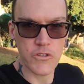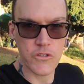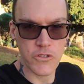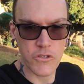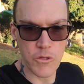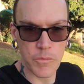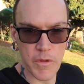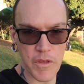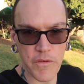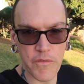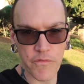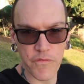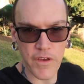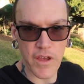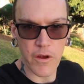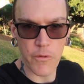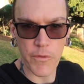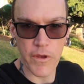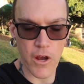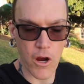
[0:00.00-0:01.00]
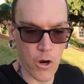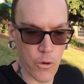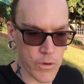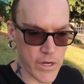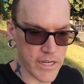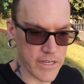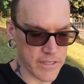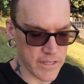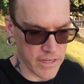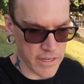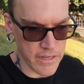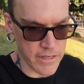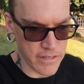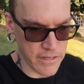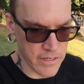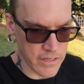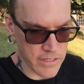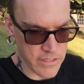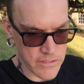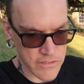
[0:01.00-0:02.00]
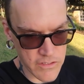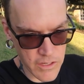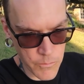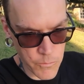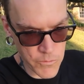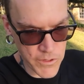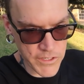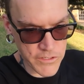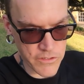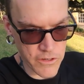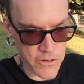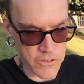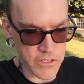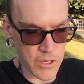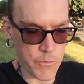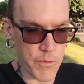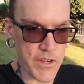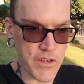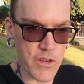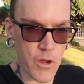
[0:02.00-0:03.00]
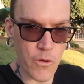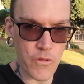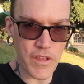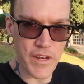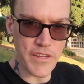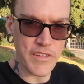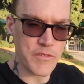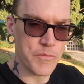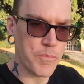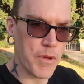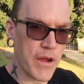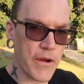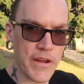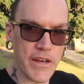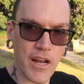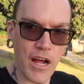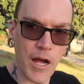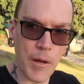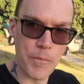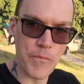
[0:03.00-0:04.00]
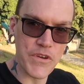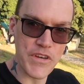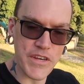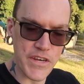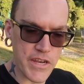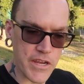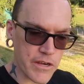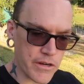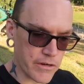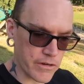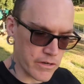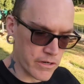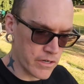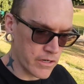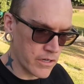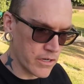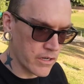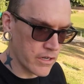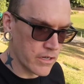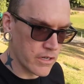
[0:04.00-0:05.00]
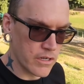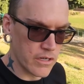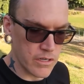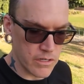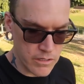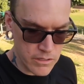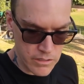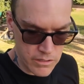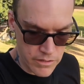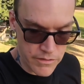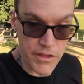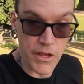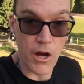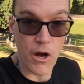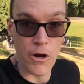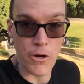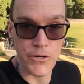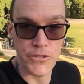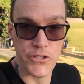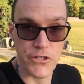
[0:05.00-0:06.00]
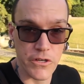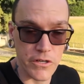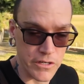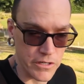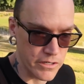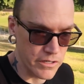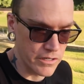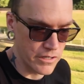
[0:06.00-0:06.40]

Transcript: To be fair, we already did some research and we know that he's buried up near the archer.